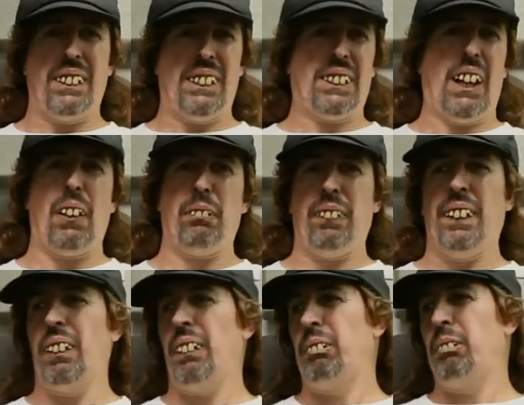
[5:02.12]
and sharpen
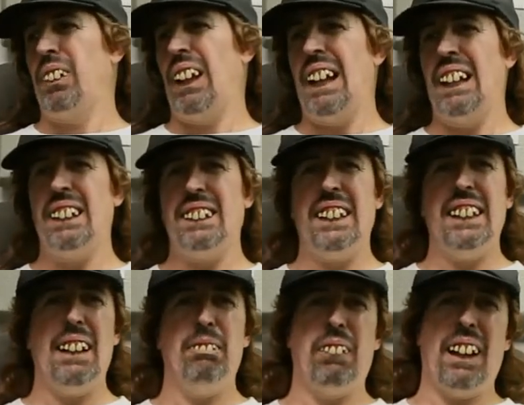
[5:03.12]
their blades. You see
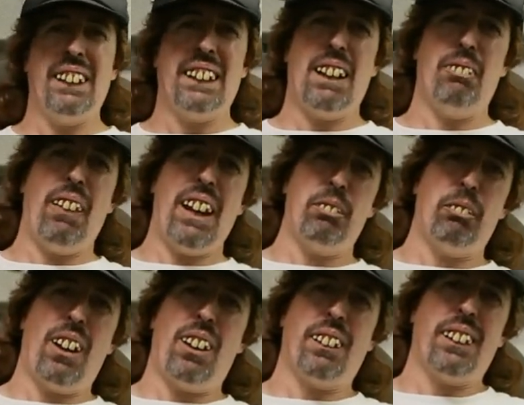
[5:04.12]
them blades that man
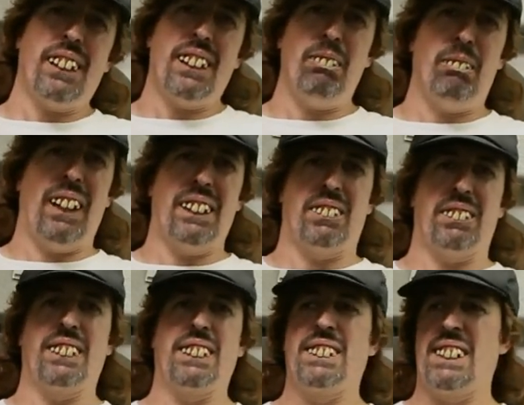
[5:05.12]
brought in? Them blades are
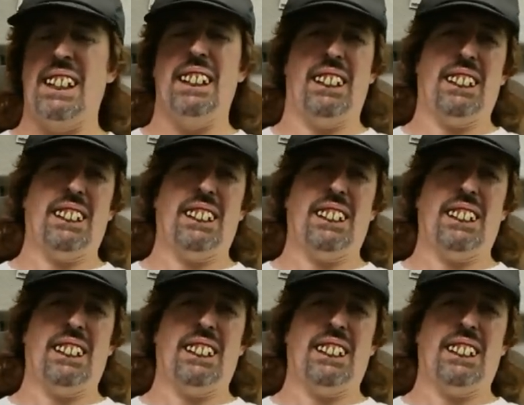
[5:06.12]
junk